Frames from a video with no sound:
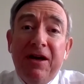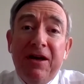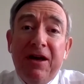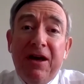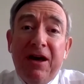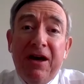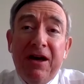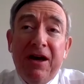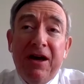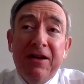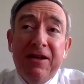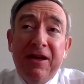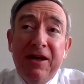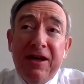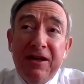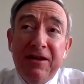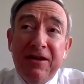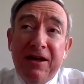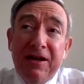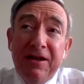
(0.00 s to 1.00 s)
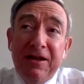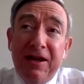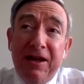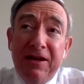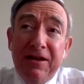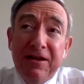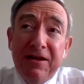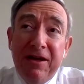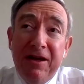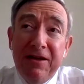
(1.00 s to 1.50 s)
I think, in
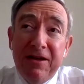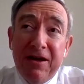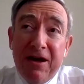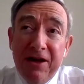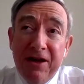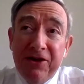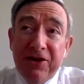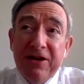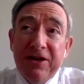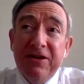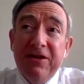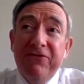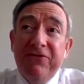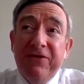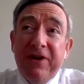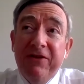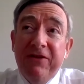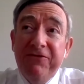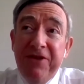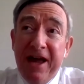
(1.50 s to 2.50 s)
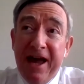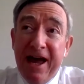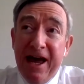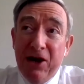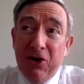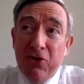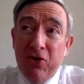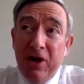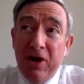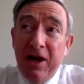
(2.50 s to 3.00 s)
the context of
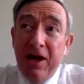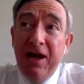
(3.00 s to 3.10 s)
now